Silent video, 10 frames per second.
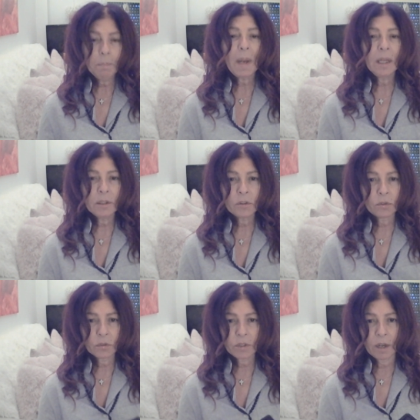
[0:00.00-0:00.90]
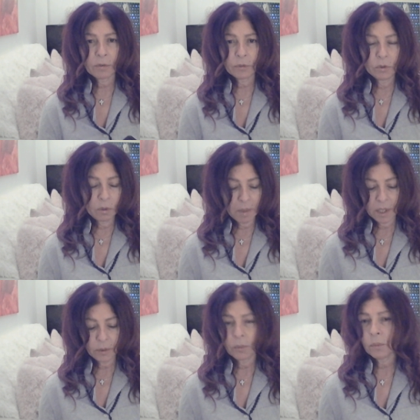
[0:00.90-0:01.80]
balance yourself no
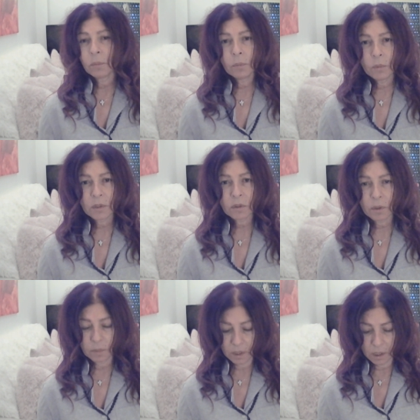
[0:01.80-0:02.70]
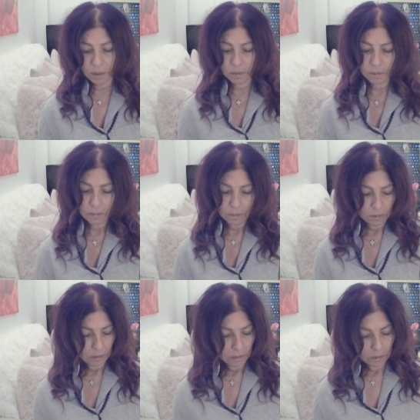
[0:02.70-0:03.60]
matter what's going on.
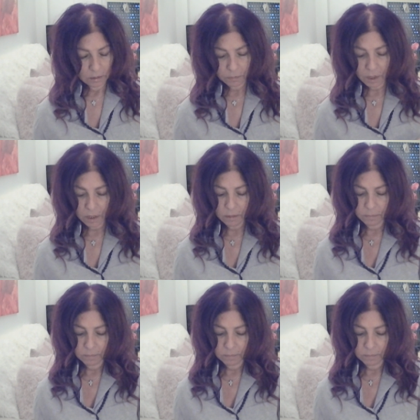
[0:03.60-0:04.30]
Okay?